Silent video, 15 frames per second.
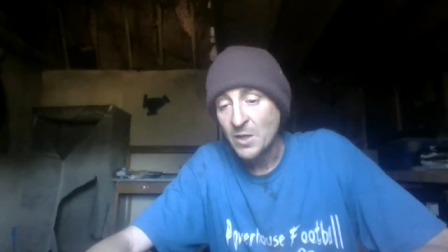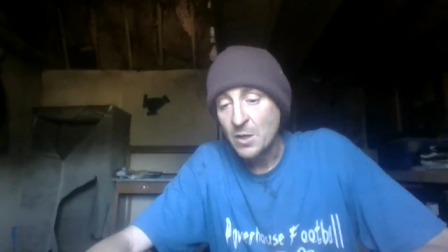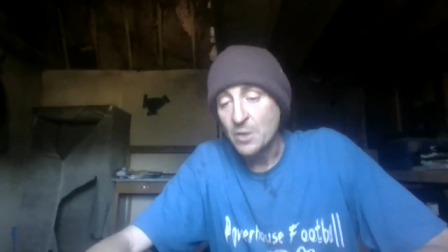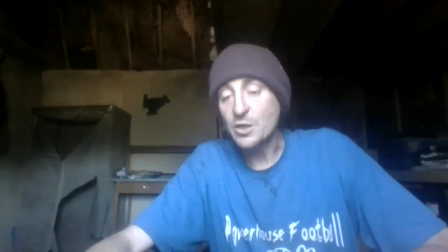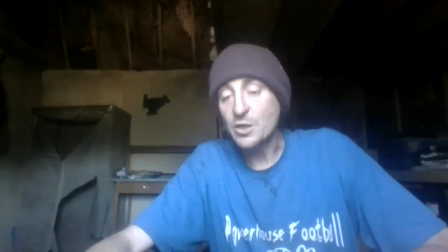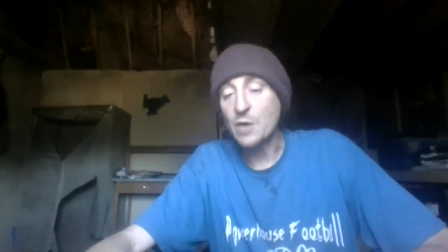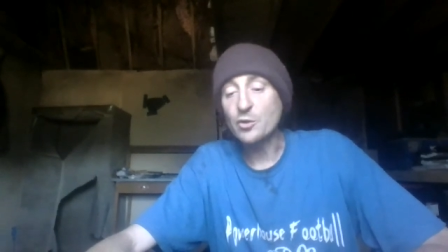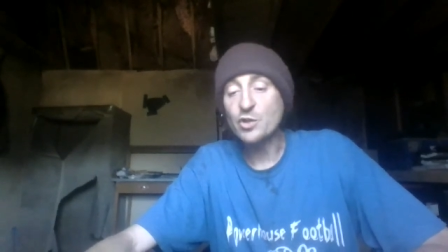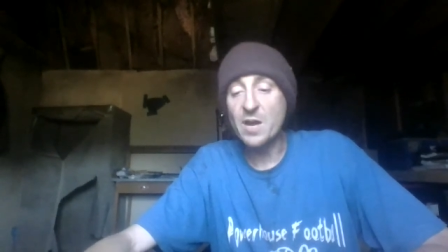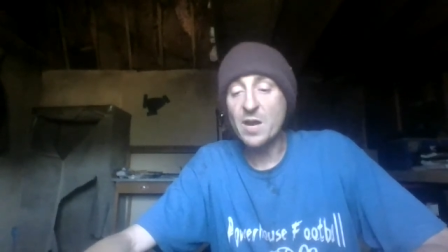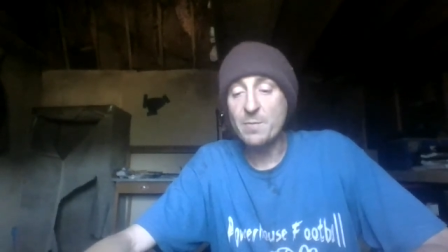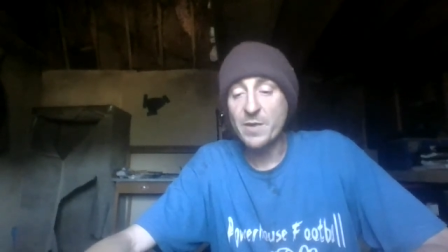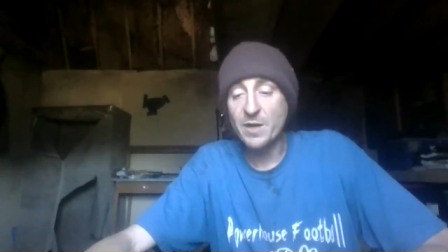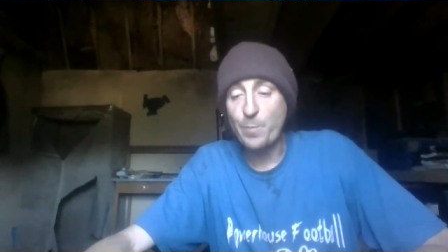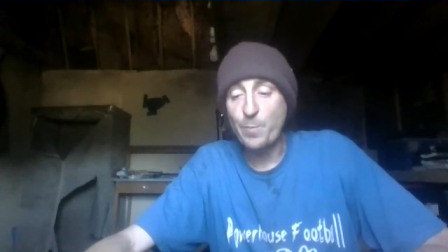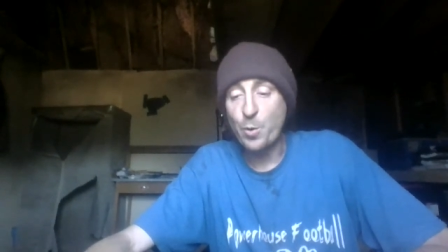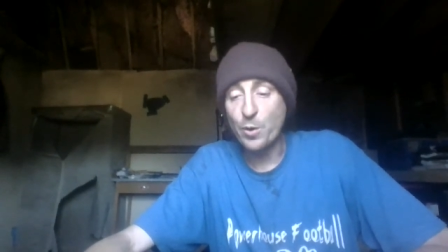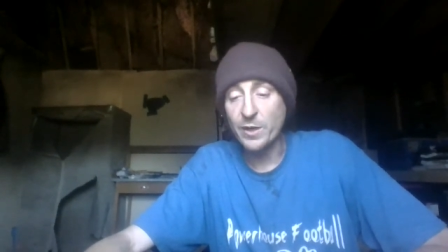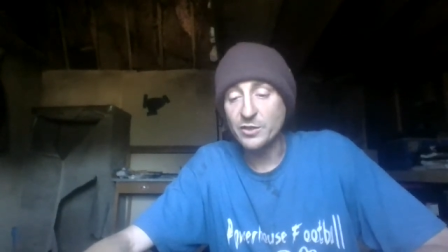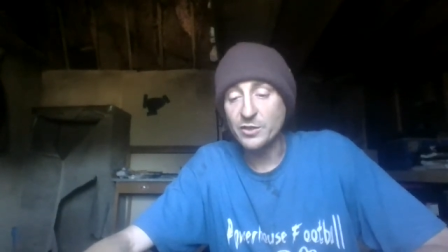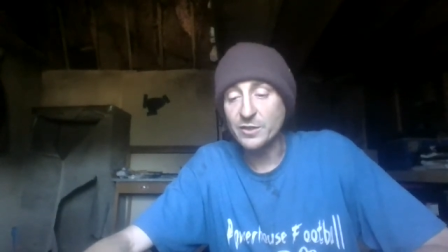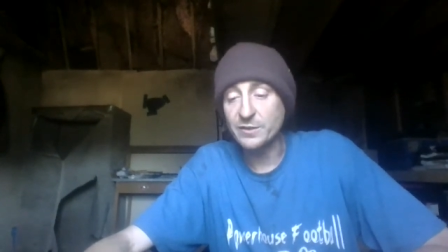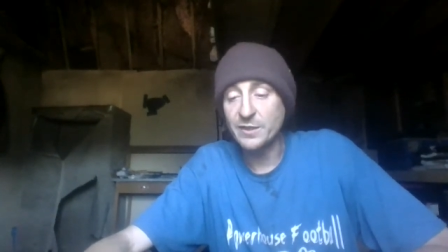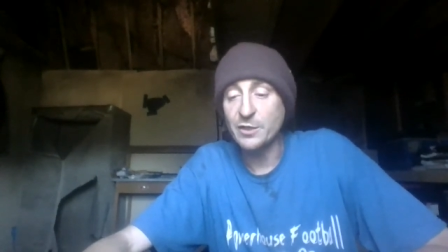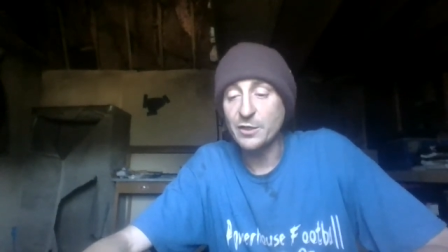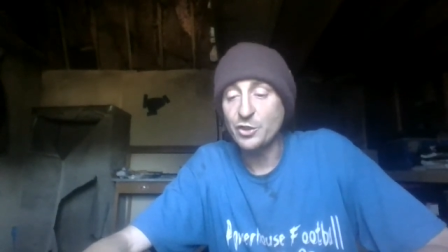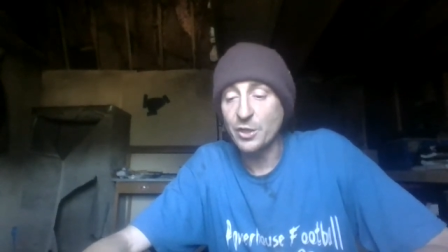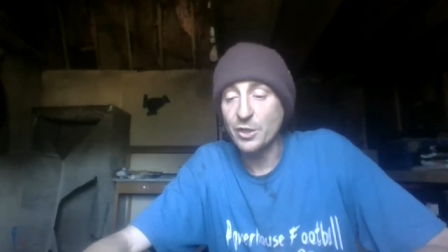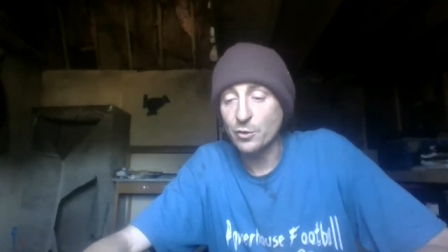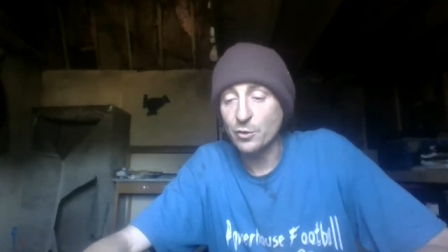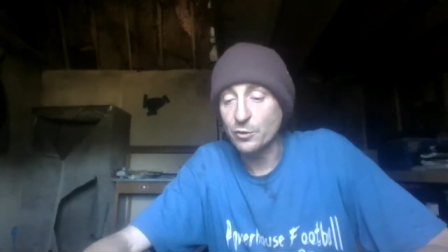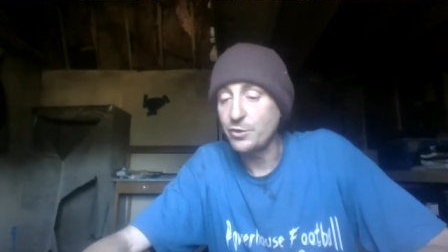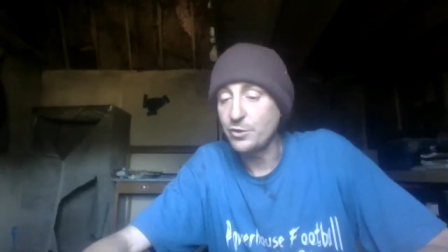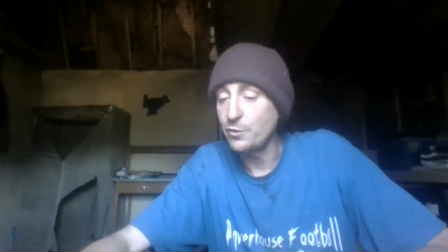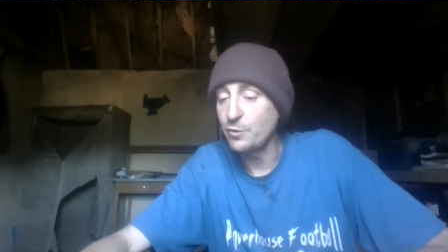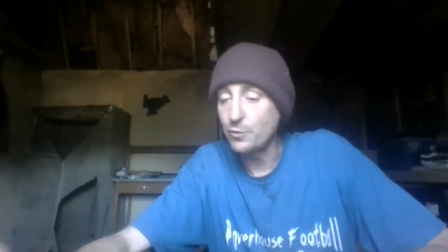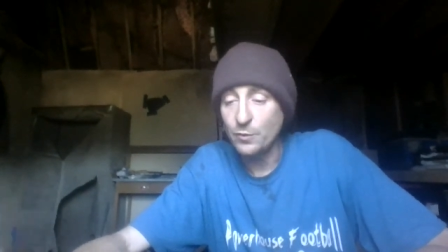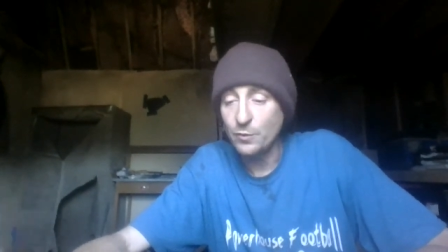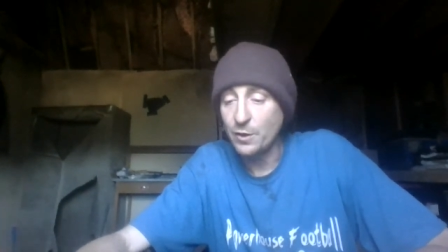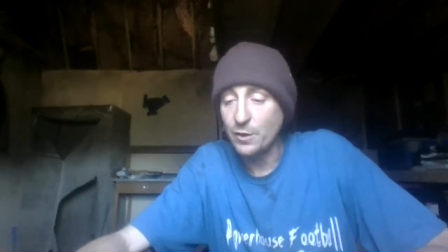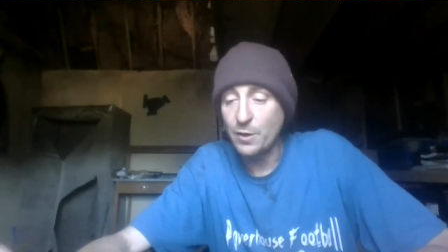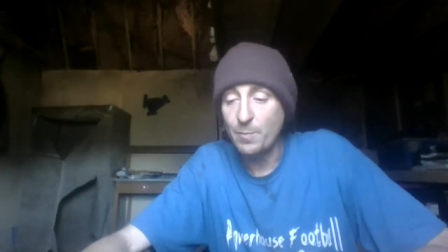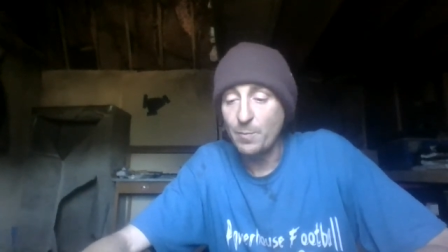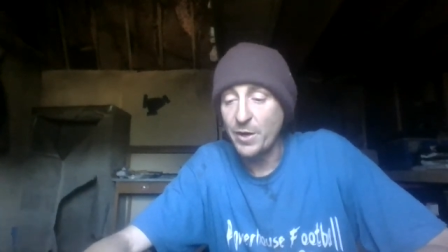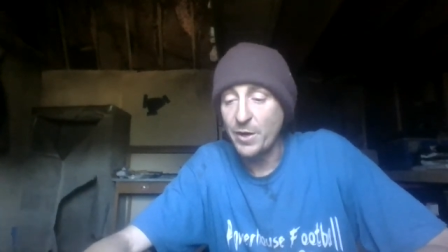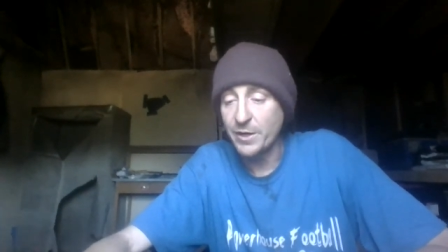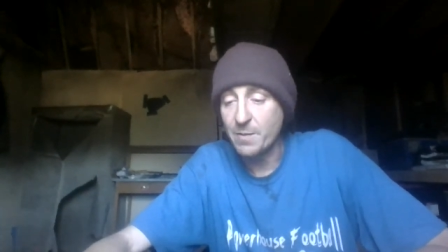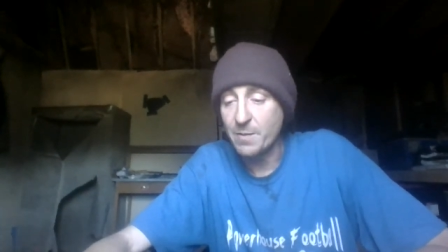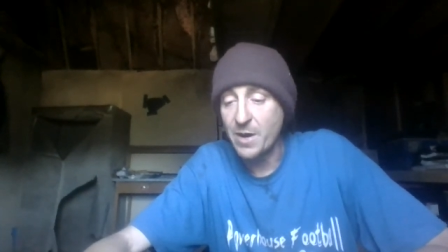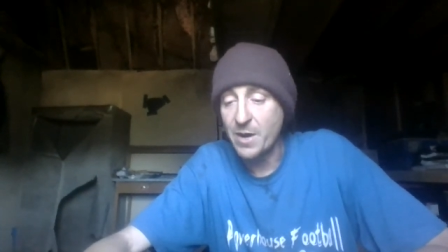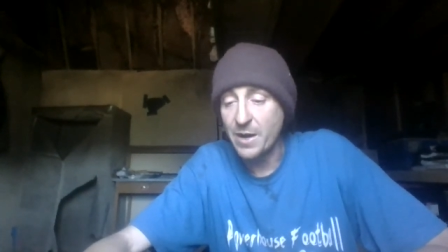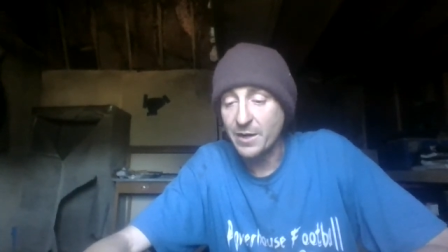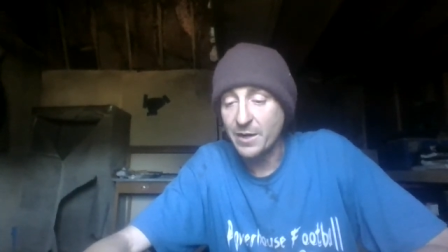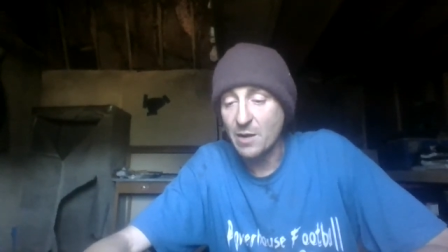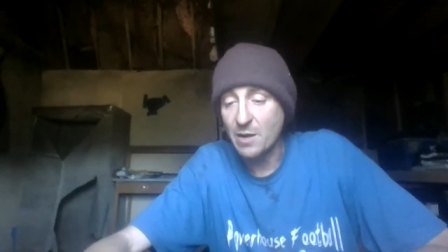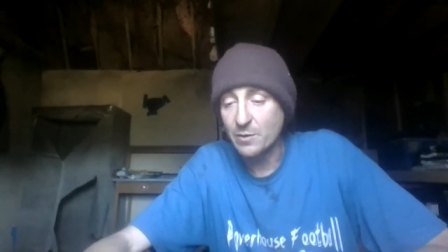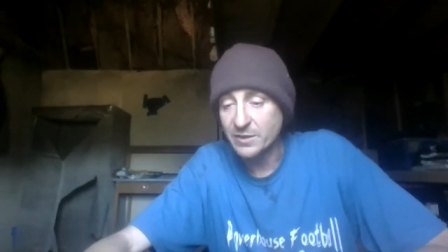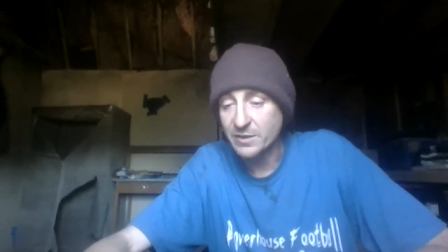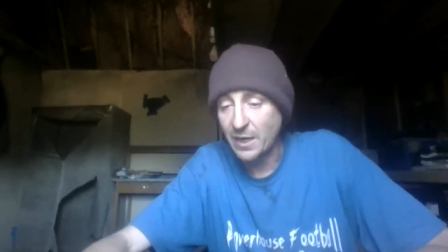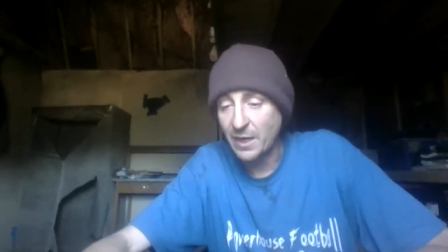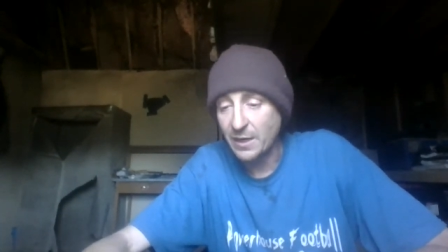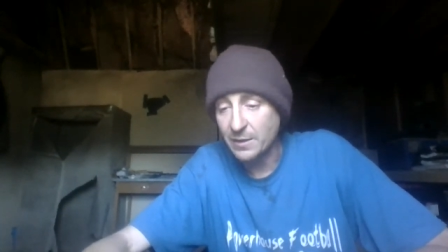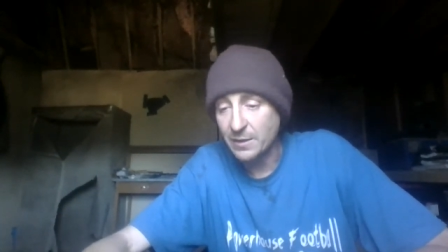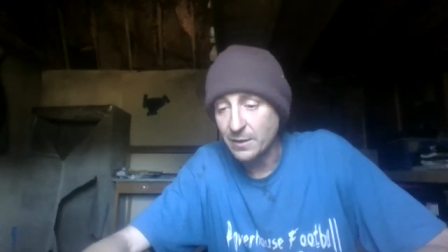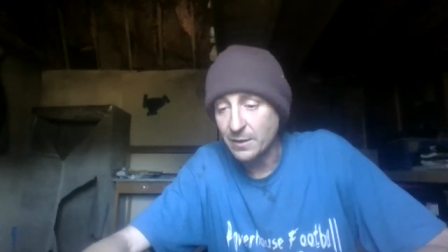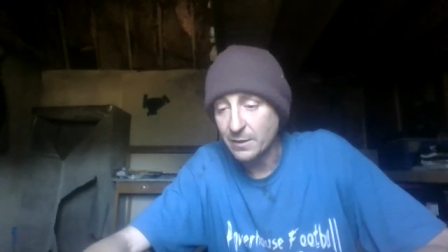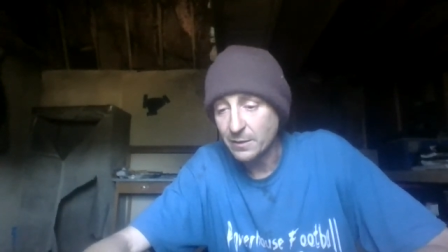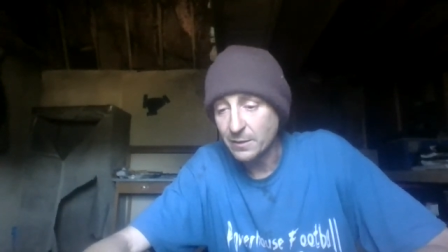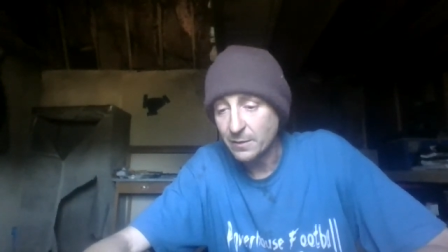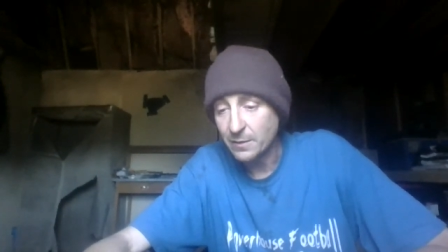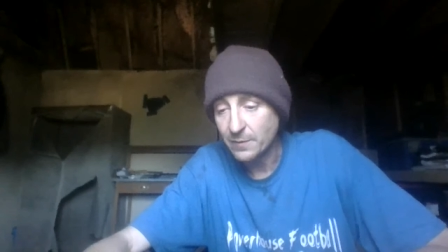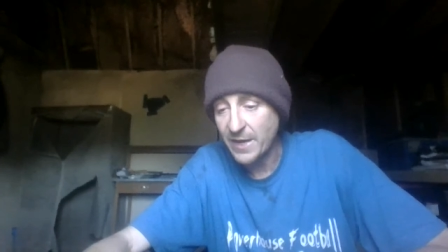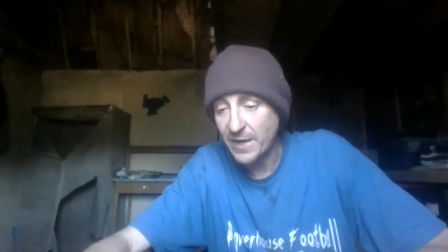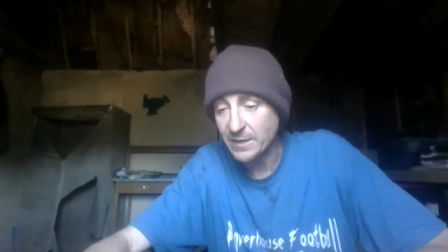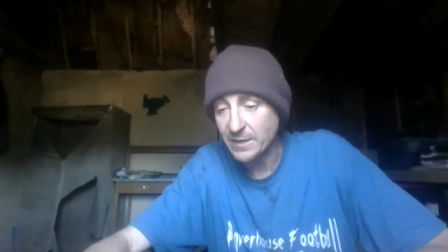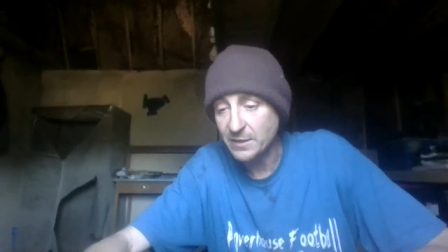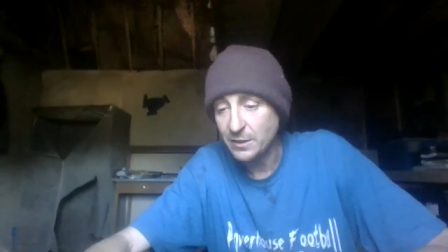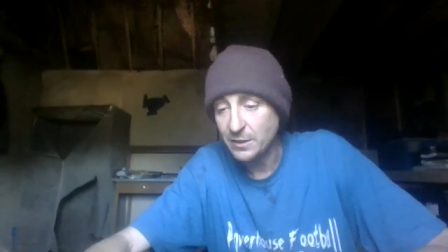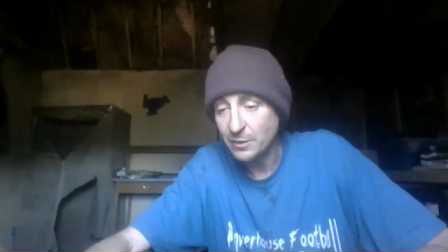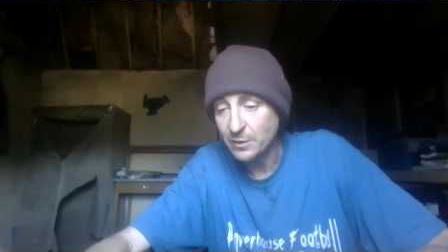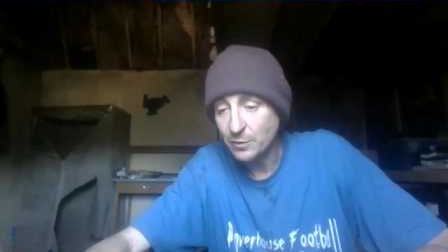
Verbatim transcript: So I was trying to make a point just in general to a buddy of mine and I was saying that